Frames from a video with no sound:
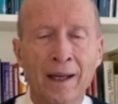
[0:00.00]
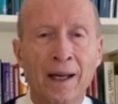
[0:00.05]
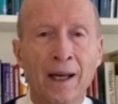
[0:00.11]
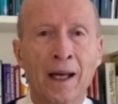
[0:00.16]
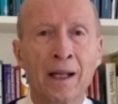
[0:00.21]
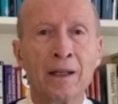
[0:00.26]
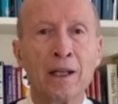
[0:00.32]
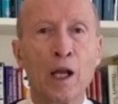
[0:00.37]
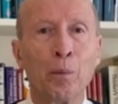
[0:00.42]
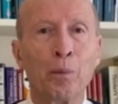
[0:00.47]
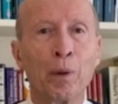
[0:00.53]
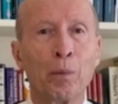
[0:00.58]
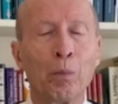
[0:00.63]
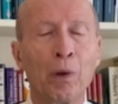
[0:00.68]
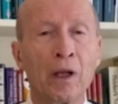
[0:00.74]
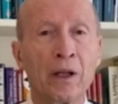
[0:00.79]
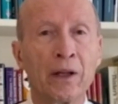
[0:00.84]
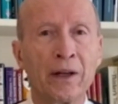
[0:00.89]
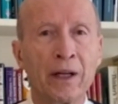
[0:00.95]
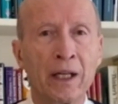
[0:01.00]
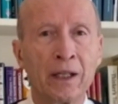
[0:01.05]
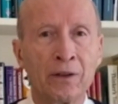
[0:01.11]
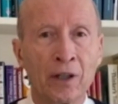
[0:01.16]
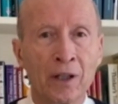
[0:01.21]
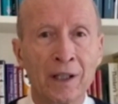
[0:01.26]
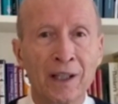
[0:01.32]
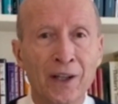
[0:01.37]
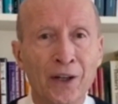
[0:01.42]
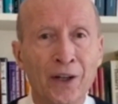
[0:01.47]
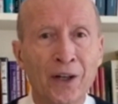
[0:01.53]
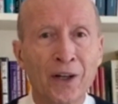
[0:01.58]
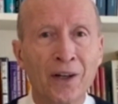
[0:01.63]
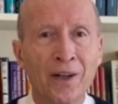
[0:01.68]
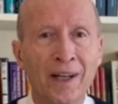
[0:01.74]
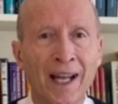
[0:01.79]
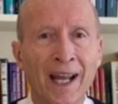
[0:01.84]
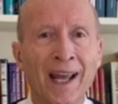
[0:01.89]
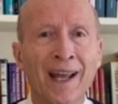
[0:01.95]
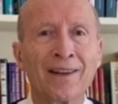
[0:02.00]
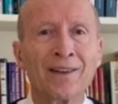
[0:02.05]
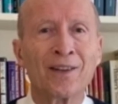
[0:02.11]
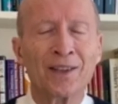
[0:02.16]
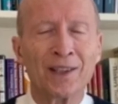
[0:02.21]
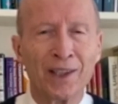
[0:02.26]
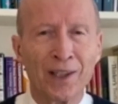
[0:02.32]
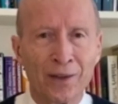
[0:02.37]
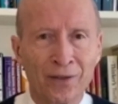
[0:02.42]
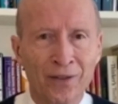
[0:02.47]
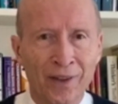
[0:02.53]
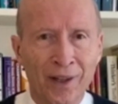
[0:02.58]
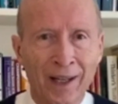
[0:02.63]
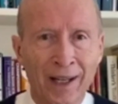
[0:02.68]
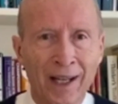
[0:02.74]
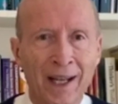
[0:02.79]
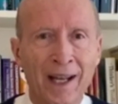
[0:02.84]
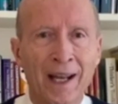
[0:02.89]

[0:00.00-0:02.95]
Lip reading: a deep ability to learn and to listen.